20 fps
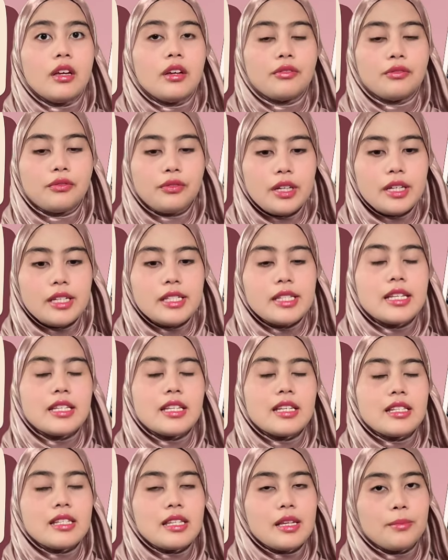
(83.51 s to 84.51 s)
First is a
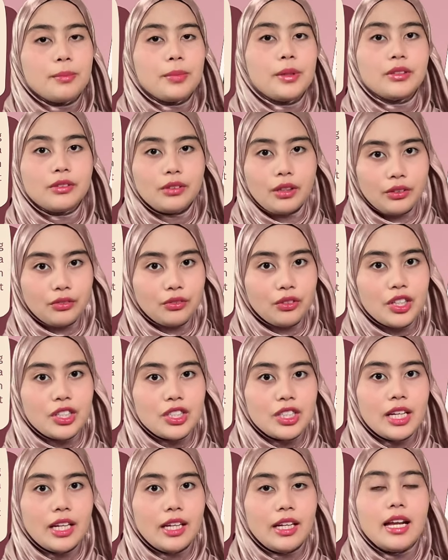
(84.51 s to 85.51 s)
simple
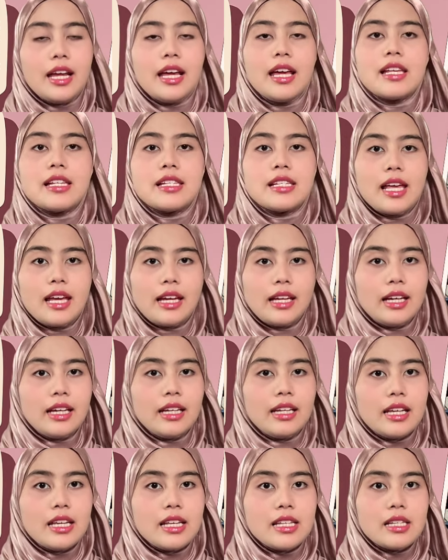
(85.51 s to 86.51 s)
titration, second
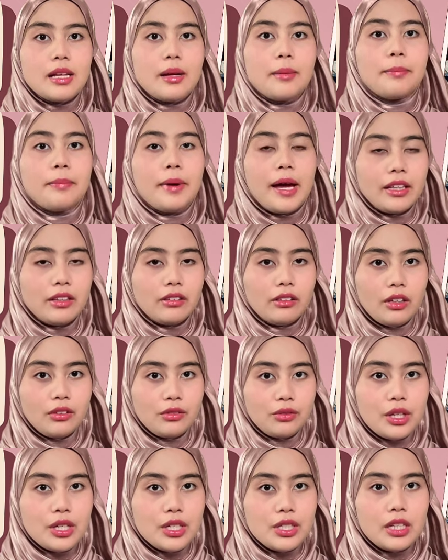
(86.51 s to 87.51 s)
is a back
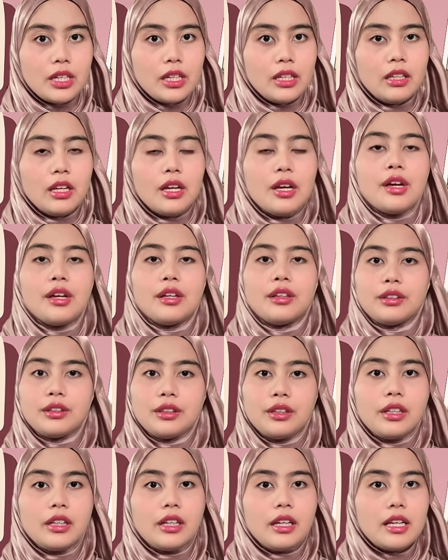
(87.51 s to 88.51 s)
titration,
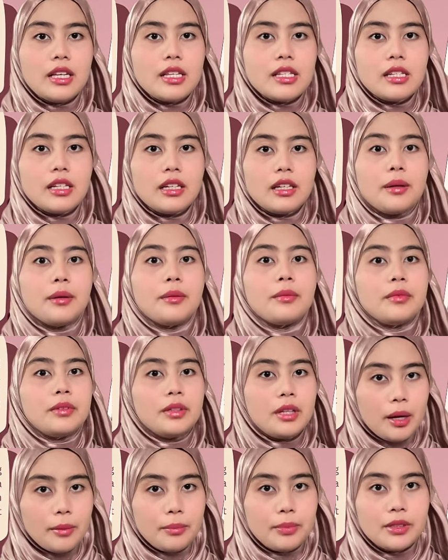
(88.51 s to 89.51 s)
third is a
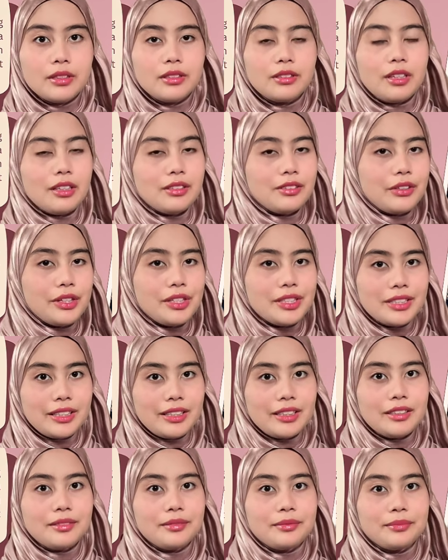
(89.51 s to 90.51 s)
double titration.